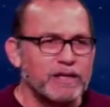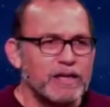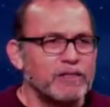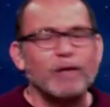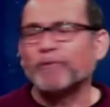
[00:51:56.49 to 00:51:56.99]

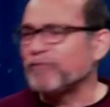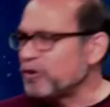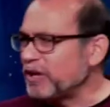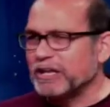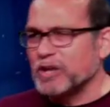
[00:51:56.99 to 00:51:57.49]
Some of you
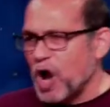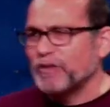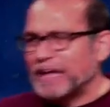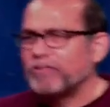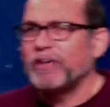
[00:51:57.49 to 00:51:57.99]
didn't know
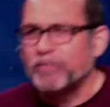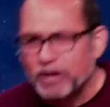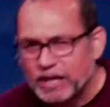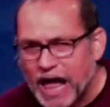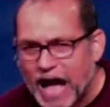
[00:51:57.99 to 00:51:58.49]
that 6
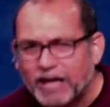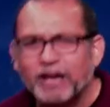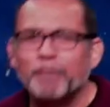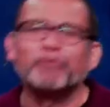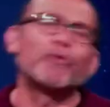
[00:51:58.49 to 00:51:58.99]
o'clock
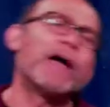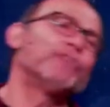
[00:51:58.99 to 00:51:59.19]
comes around